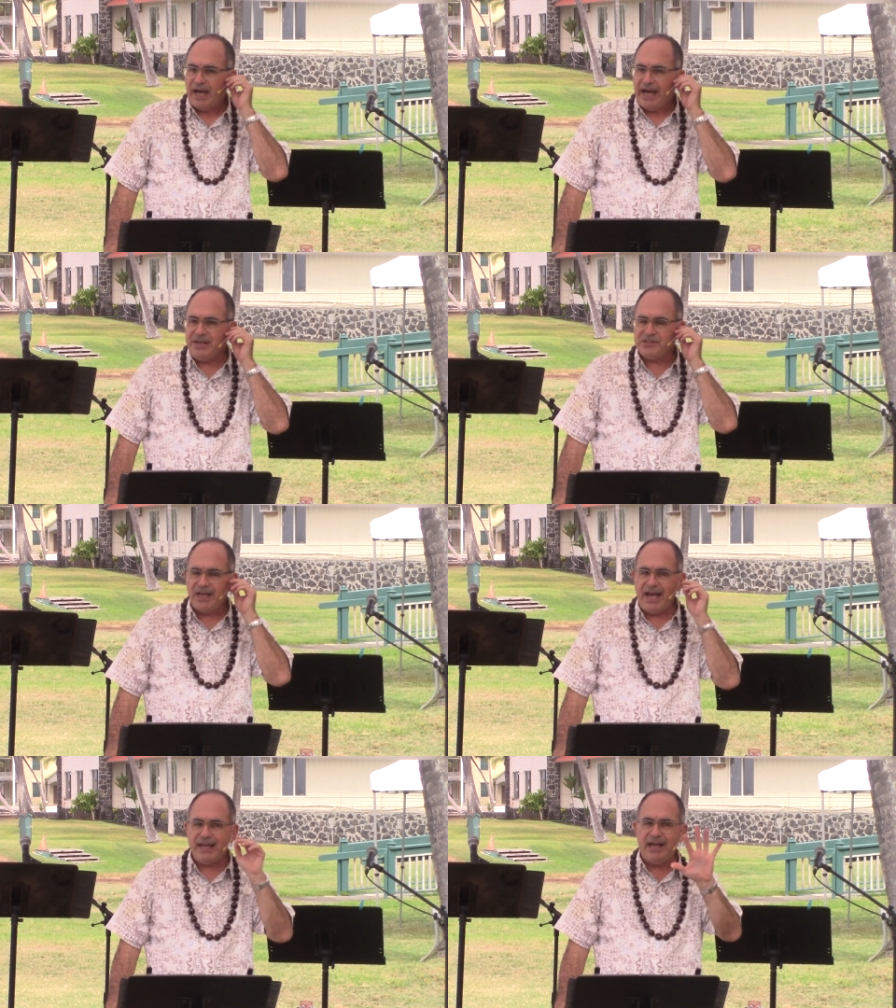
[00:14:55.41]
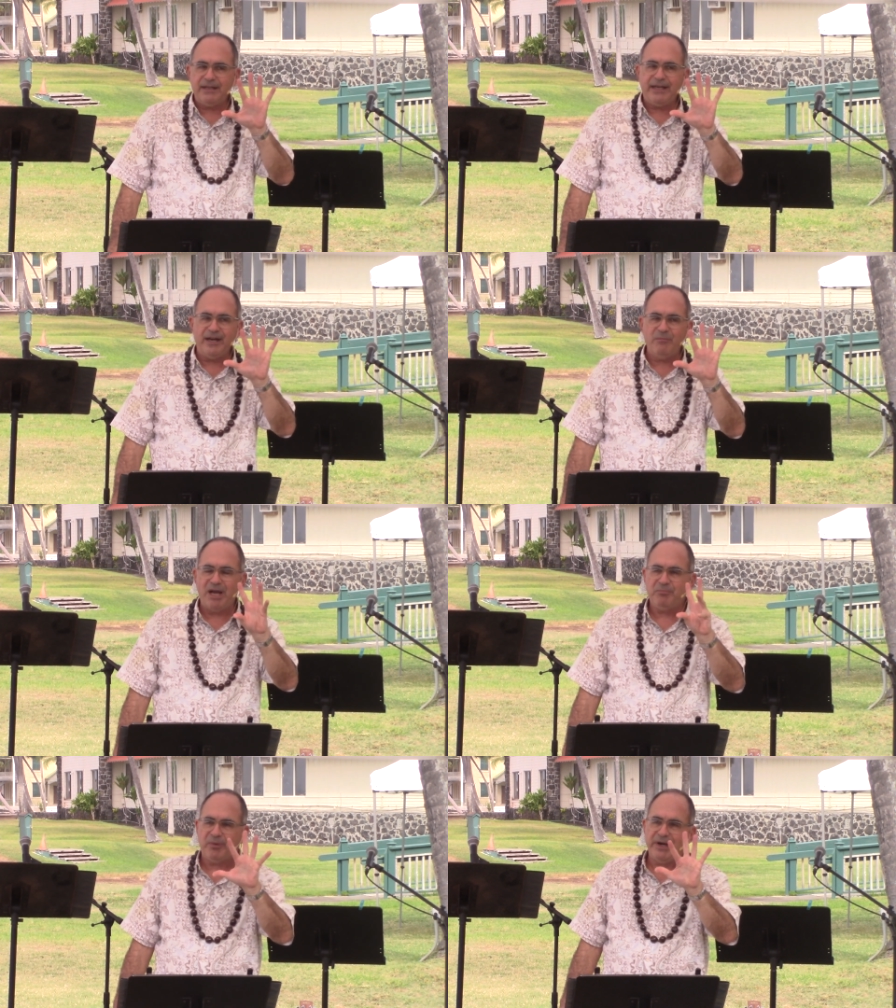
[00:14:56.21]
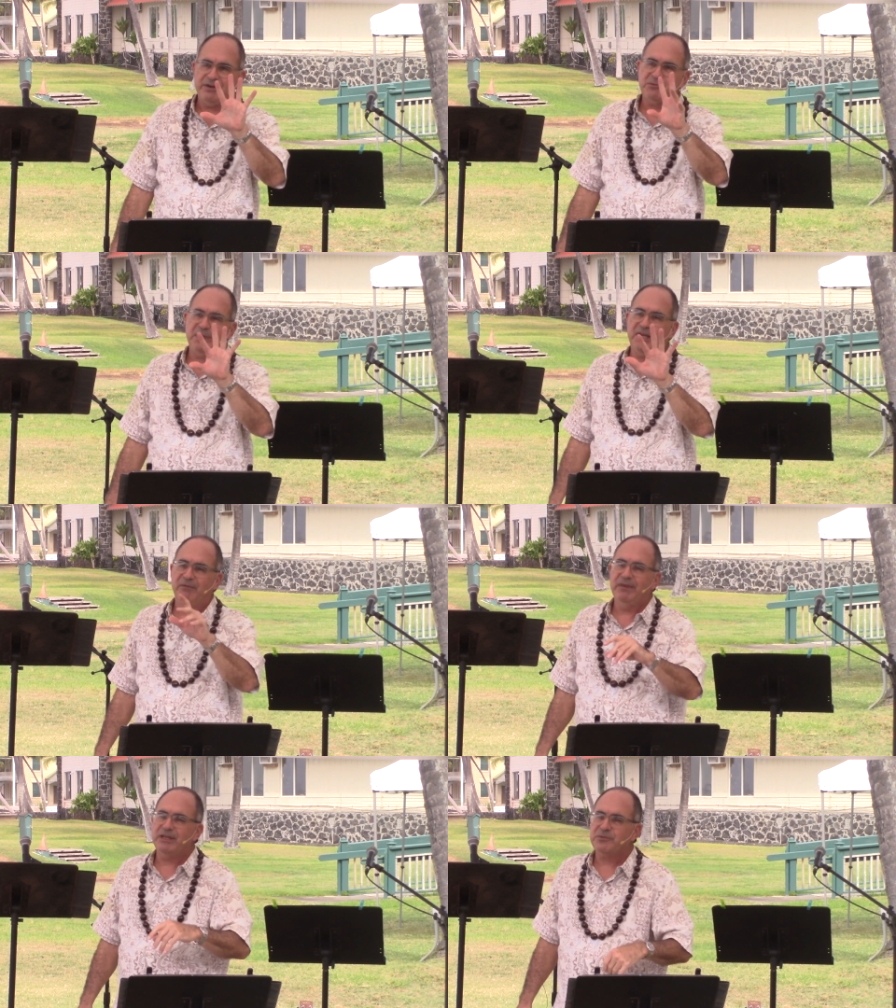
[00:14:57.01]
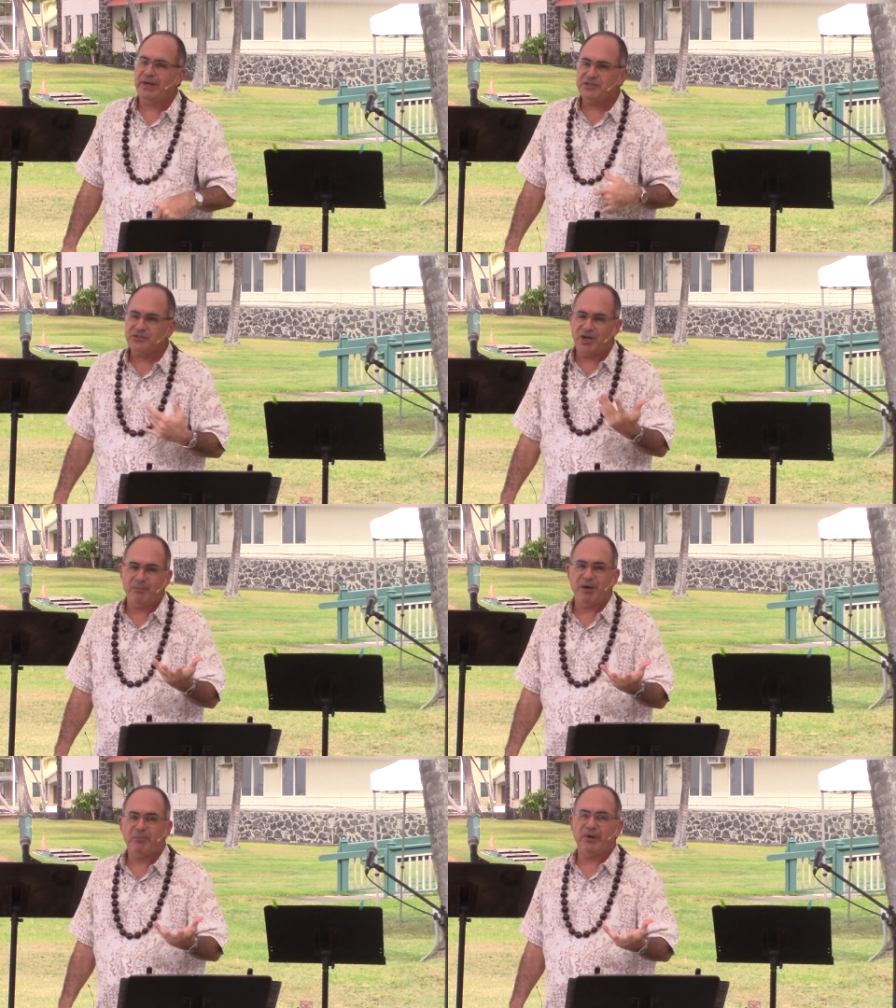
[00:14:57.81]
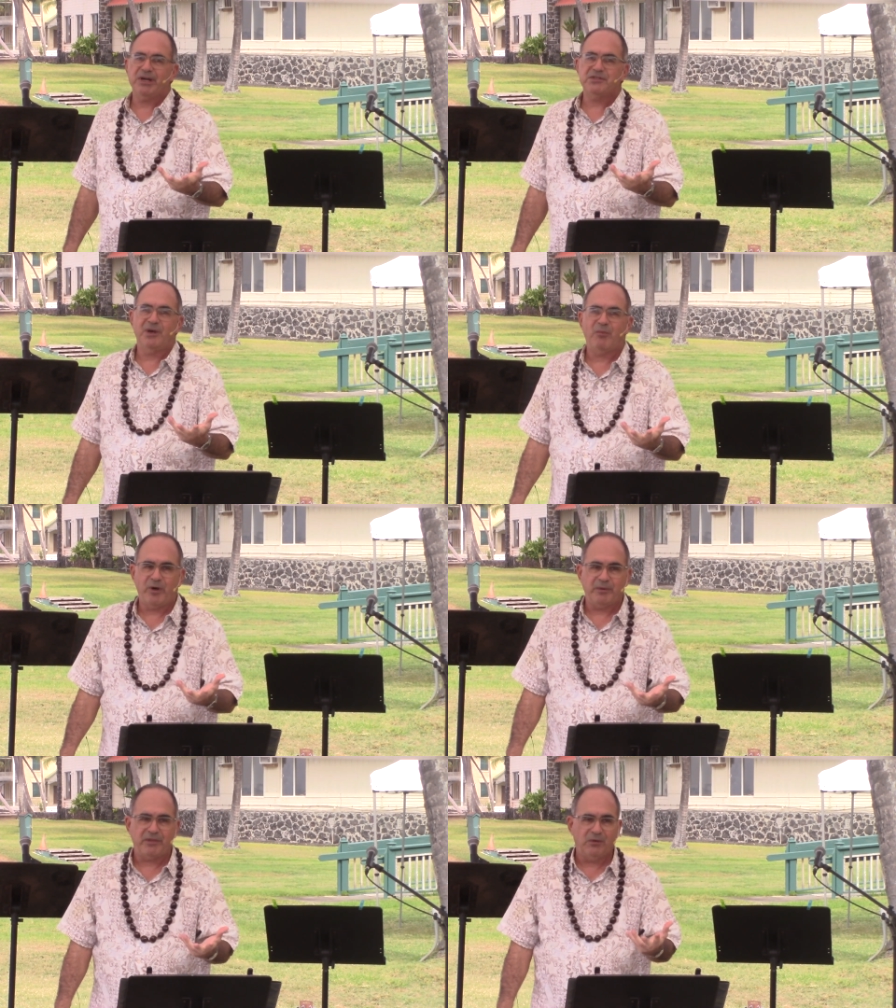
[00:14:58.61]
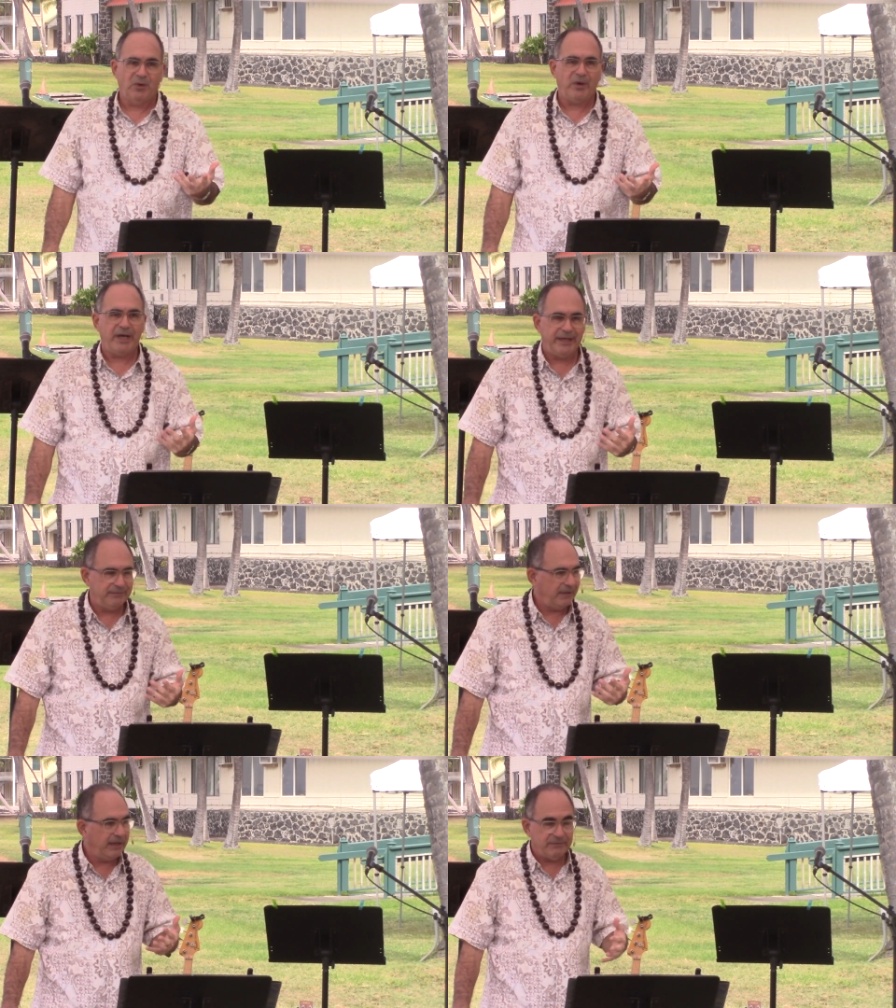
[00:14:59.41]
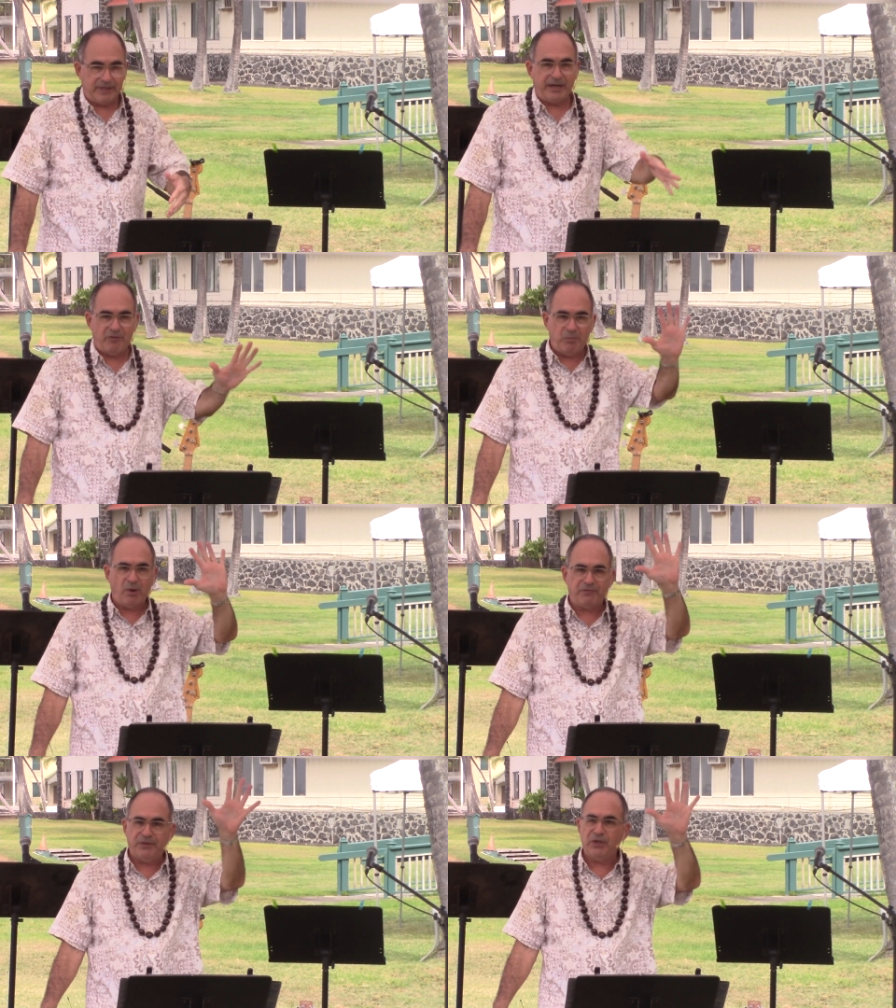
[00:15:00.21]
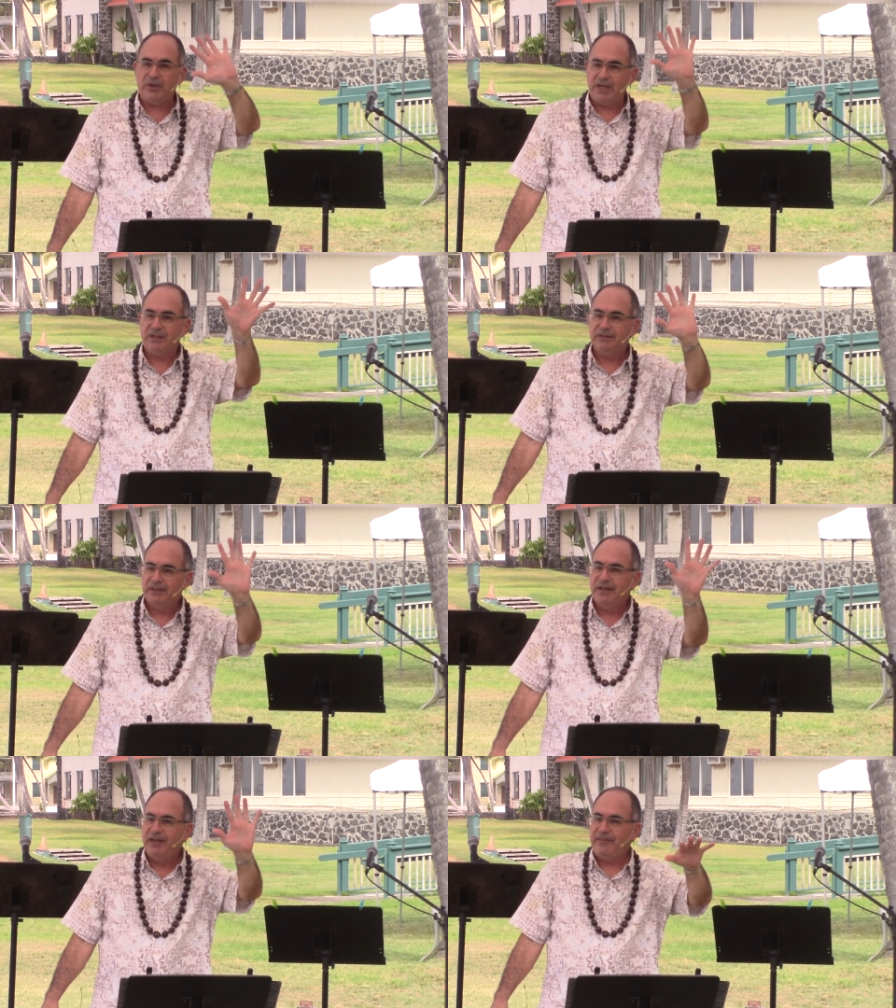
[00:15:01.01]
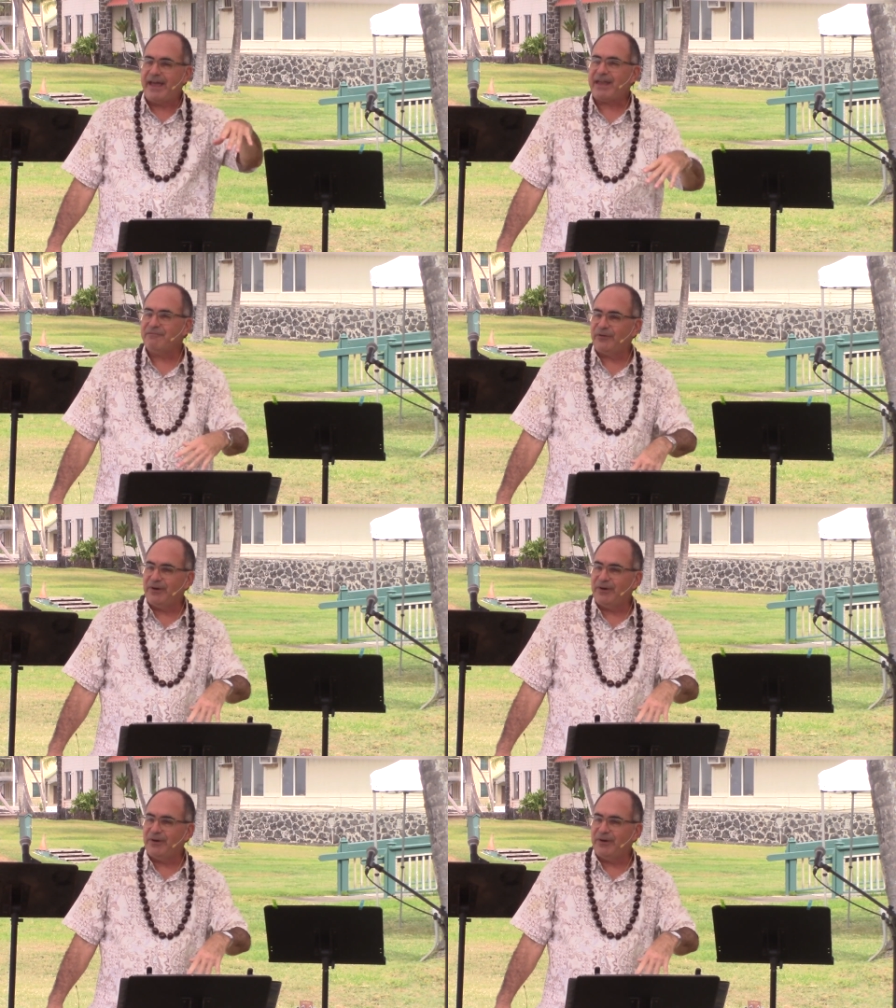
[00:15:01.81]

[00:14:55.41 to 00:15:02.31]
I usually, I, I kind of, my prayers become this. When I start my prayers in the morning with the Lord, I, I kind of report for duty, thank Him